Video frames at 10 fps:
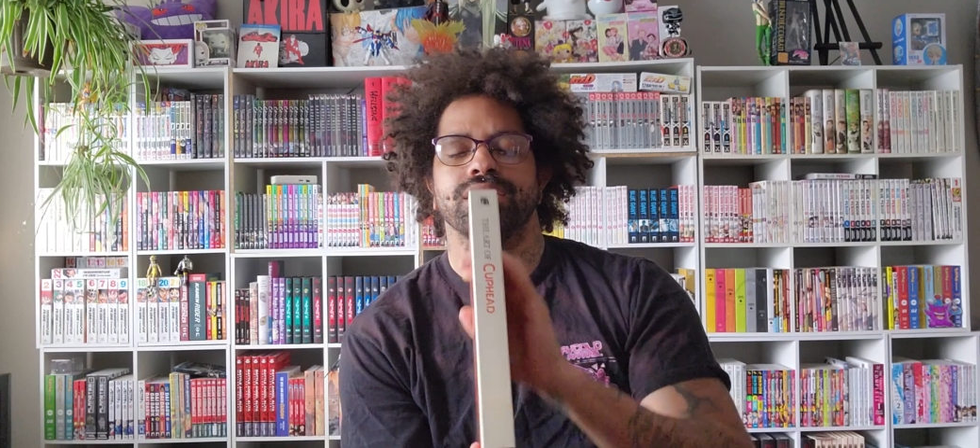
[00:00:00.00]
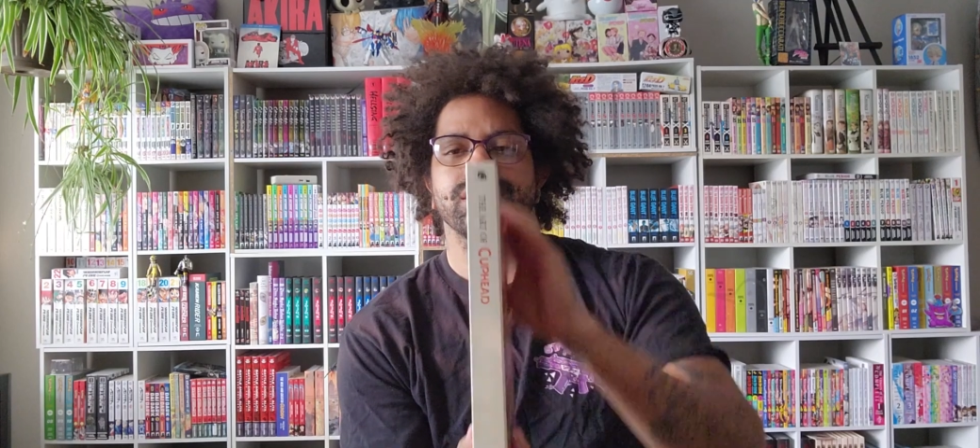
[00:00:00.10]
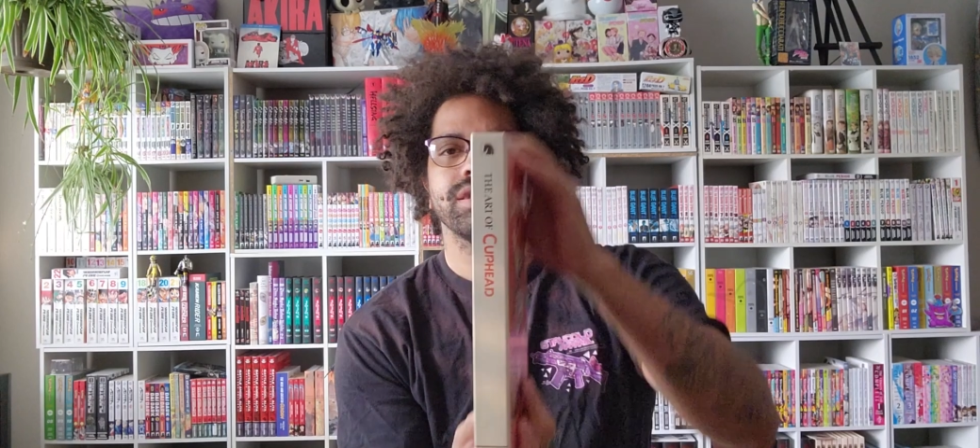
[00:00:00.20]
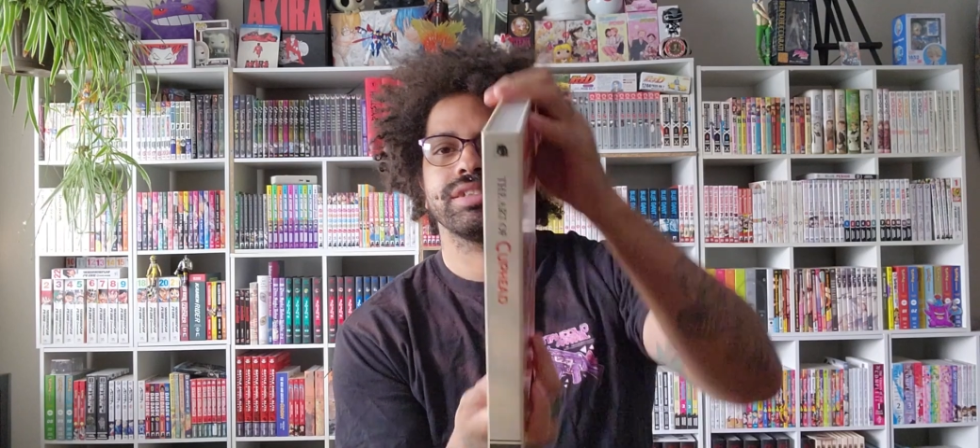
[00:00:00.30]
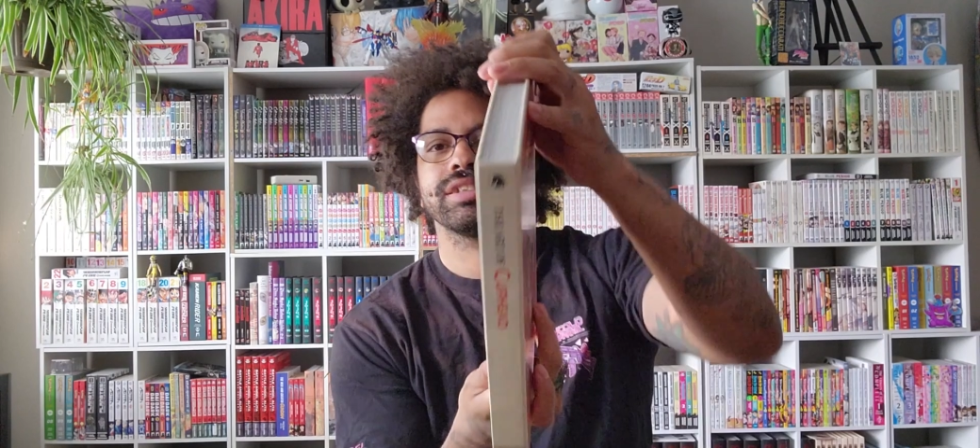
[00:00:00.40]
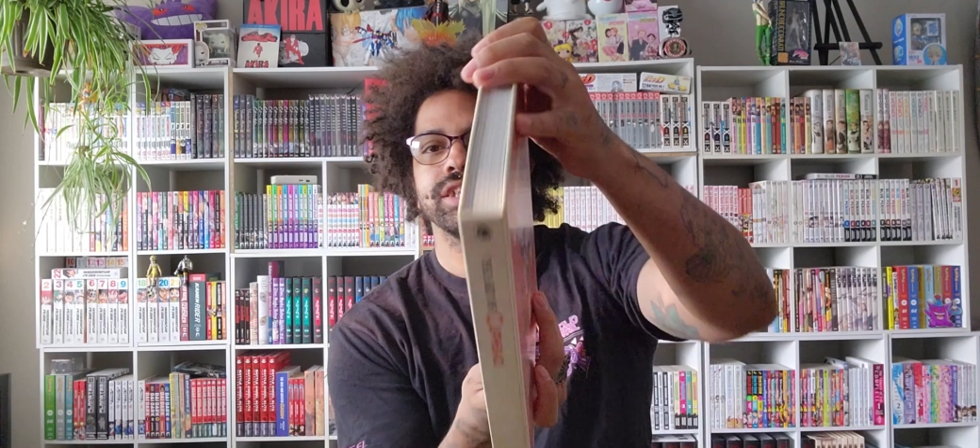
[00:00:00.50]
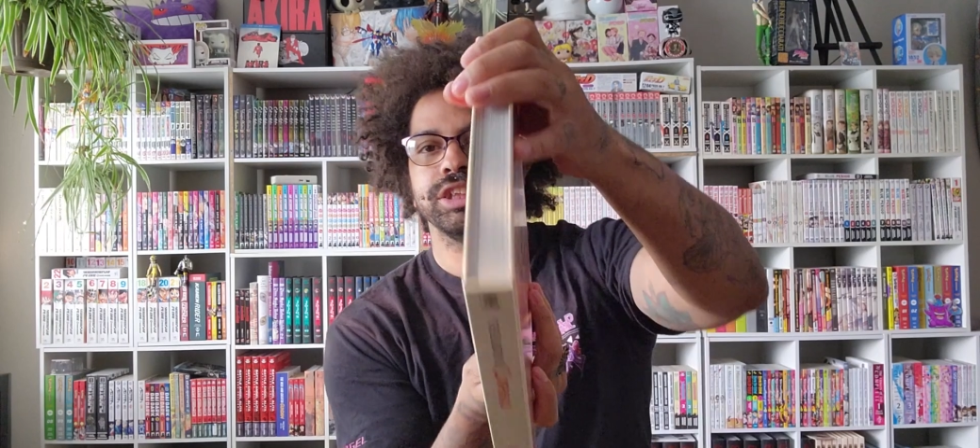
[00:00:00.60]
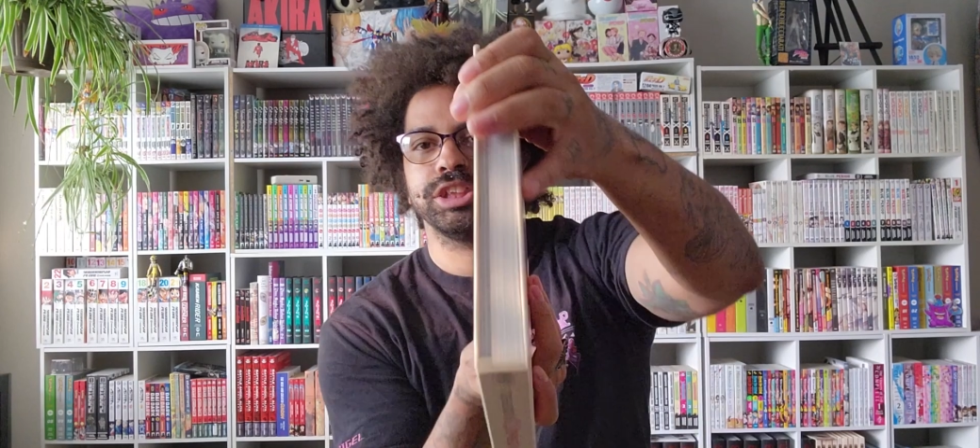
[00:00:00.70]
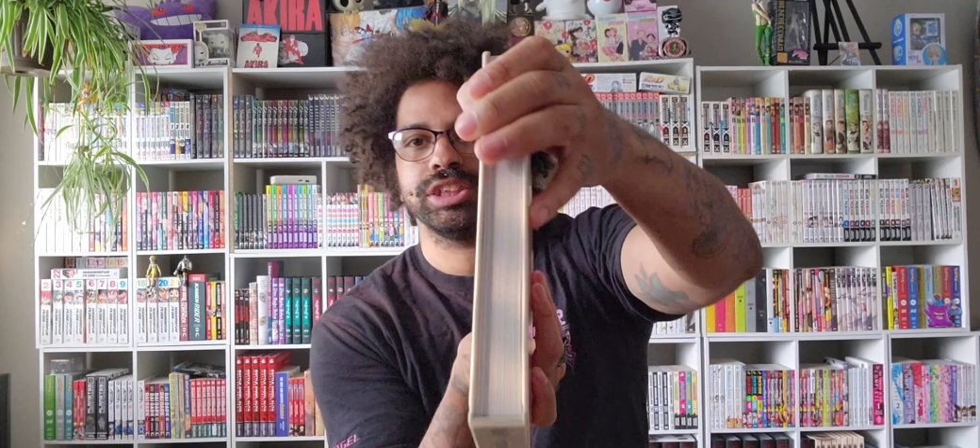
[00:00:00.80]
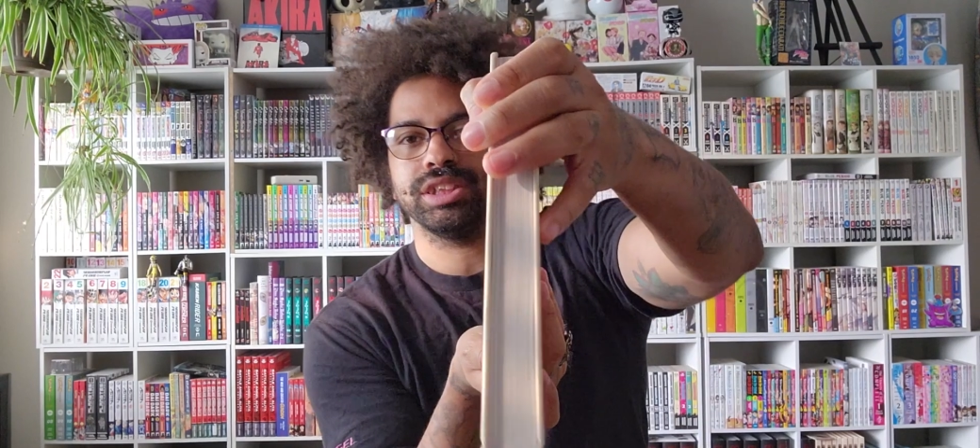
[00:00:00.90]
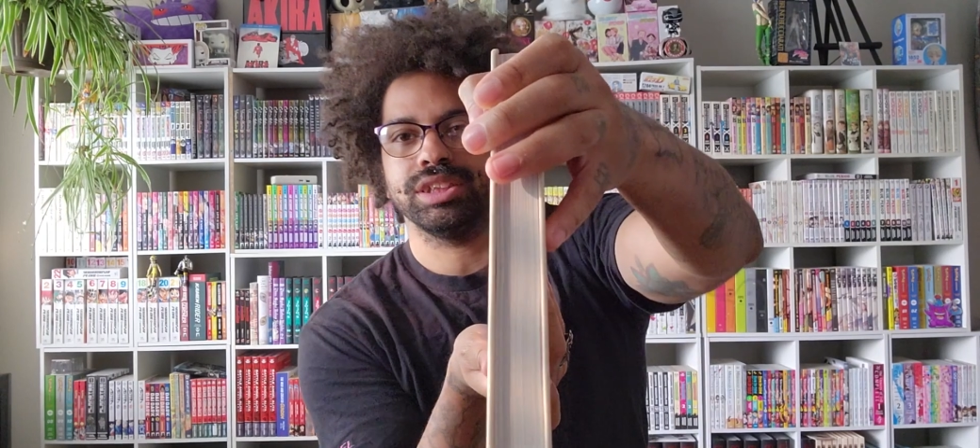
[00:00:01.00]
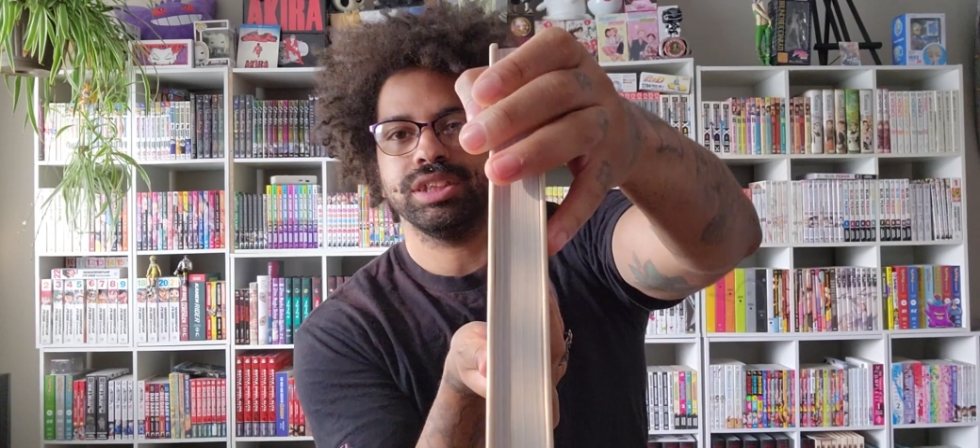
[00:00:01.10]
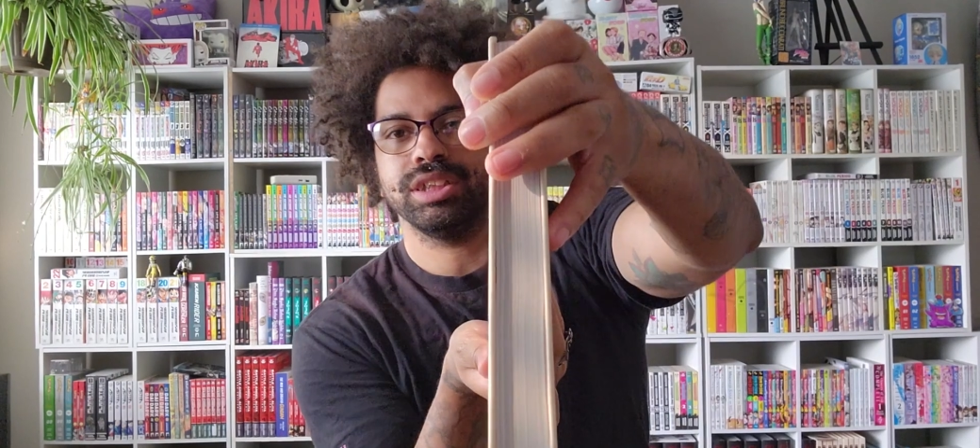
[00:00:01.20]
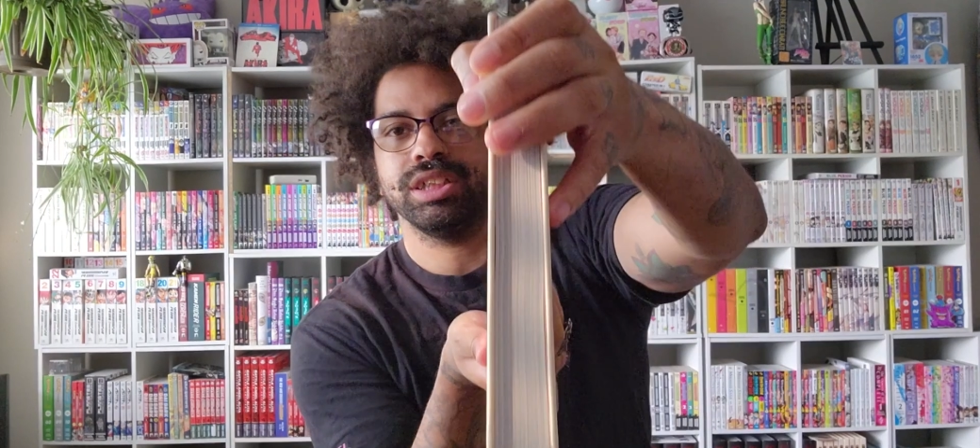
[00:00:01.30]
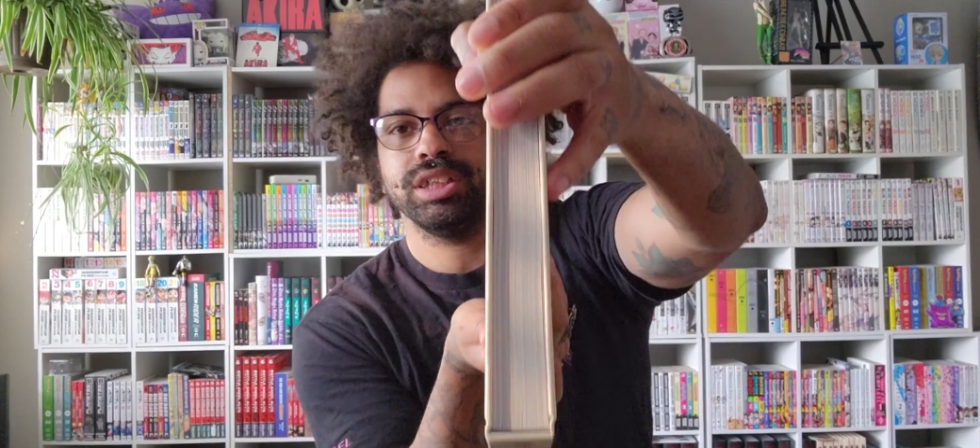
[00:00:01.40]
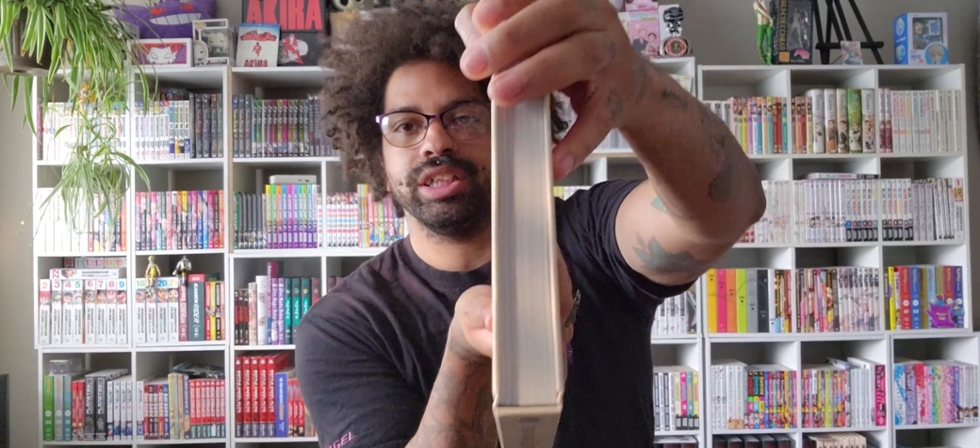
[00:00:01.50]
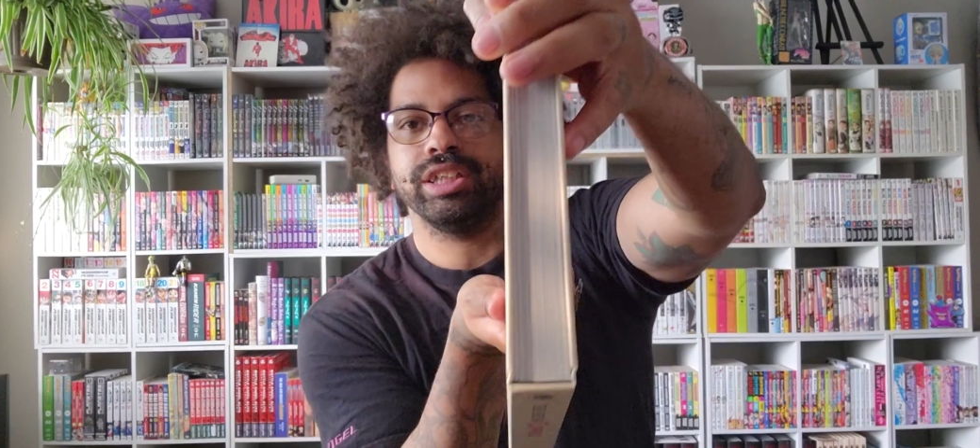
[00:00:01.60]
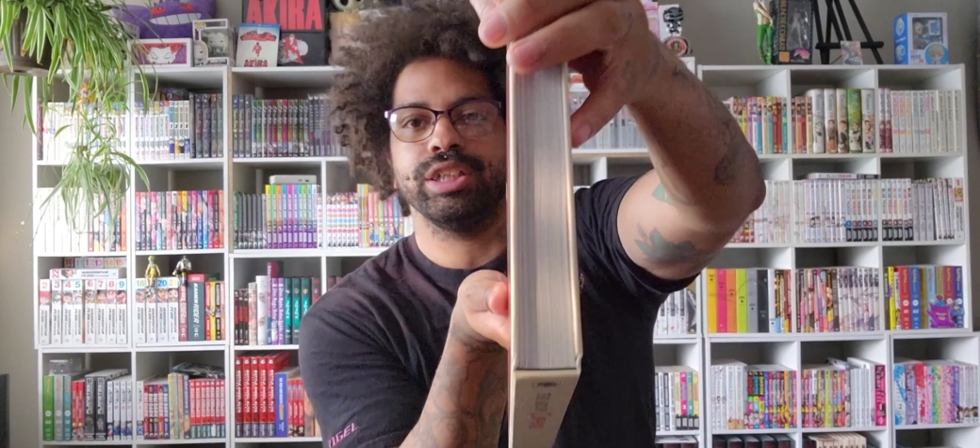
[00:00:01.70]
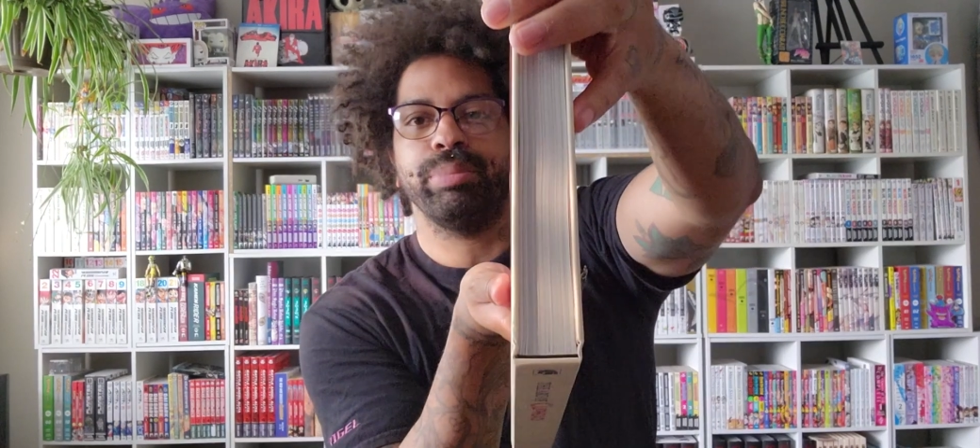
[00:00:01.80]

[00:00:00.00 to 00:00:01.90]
stitched in the